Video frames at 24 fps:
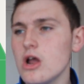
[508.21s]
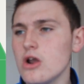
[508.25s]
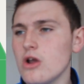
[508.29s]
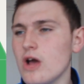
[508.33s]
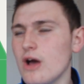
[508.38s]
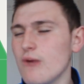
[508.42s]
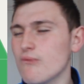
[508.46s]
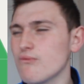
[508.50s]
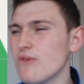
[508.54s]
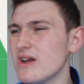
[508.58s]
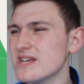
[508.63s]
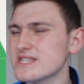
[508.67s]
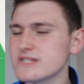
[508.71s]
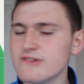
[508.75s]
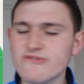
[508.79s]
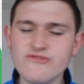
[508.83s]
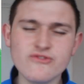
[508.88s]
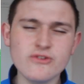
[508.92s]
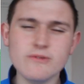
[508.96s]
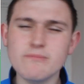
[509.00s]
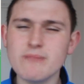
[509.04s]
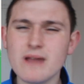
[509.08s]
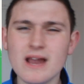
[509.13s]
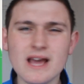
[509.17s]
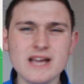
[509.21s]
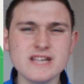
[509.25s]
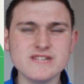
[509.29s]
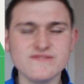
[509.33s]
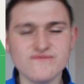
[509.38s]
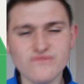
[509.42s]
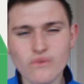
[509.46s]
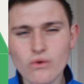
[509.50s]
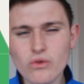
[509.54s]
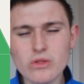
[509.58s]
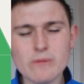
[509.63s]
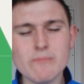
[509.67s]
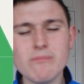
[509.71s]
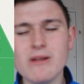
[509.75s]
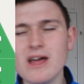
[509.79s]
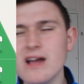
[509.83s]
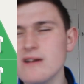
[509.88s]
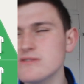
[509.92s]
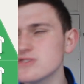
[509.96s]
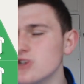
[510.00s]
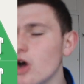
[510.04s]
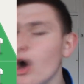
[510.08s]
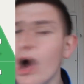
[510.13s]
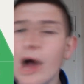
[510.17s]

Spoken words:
like rest a few players for the playoffs.